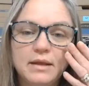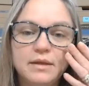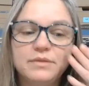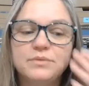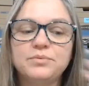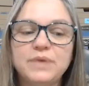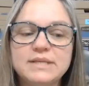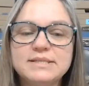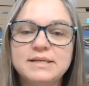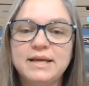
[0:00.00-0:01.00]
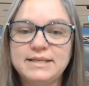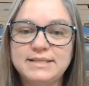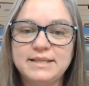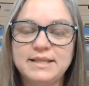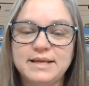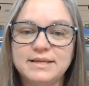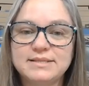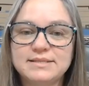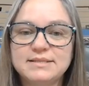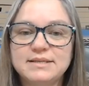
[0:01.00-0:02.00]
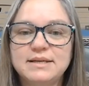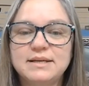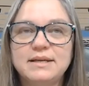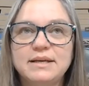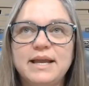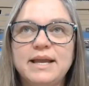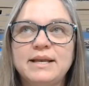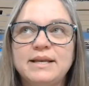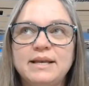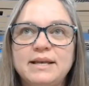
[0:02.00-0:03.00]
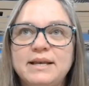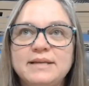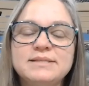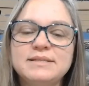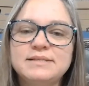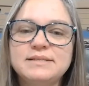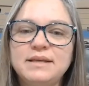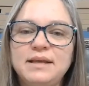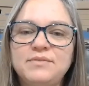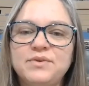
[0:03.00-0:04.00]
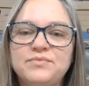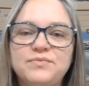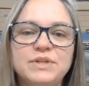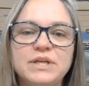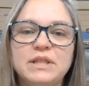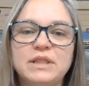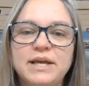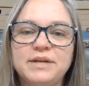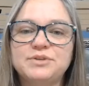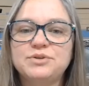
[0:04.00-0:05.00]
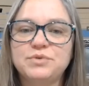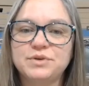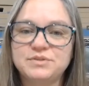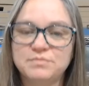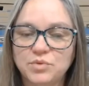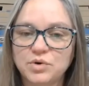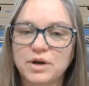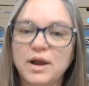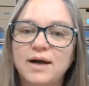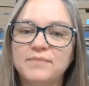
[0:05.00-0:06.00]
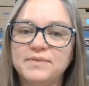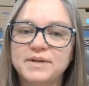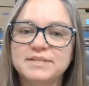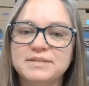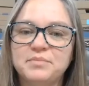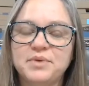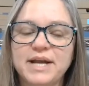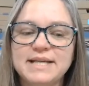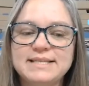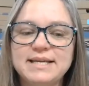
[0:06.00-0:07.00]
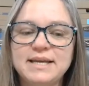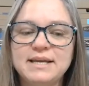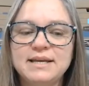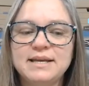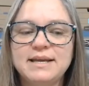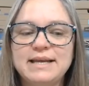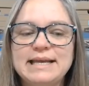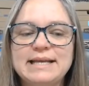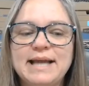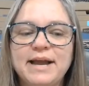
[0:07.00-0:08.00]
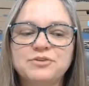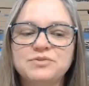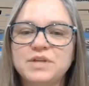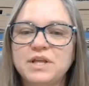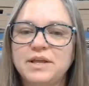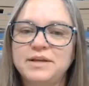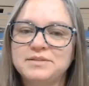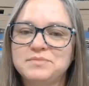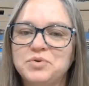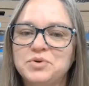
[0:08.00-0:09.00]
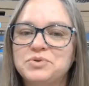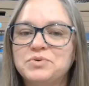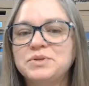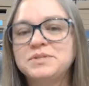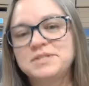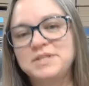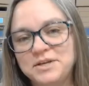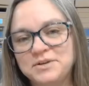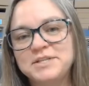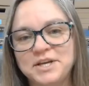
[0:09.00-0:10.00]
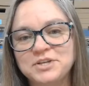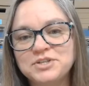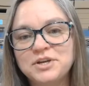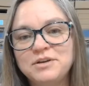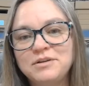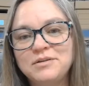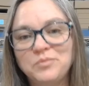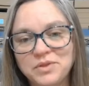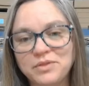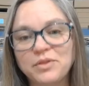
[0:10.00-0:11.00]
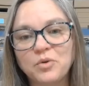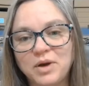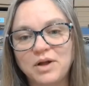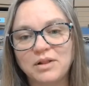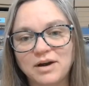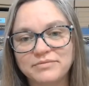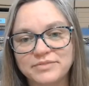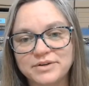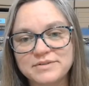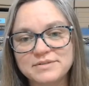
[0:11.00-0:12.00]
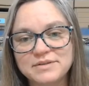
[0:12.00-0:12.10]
The reason I did this, it doesn't even fully lend towards more confidence in pricing. It actually lends more towards irritation with lowball offers.